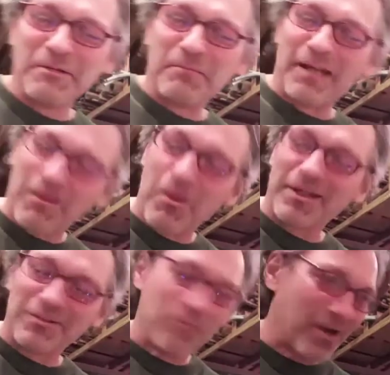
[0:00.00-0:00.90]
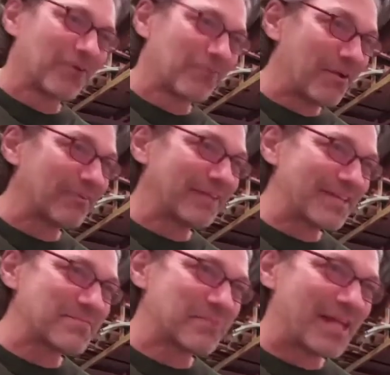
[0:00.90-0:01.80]
I wanted to wander around and
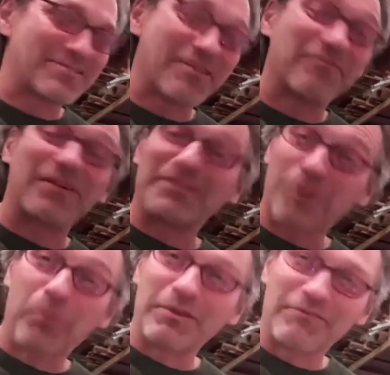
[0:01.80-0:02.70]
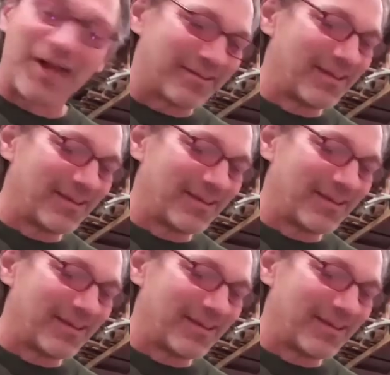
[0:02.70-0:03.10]
get some of that stuff. I totally forgot.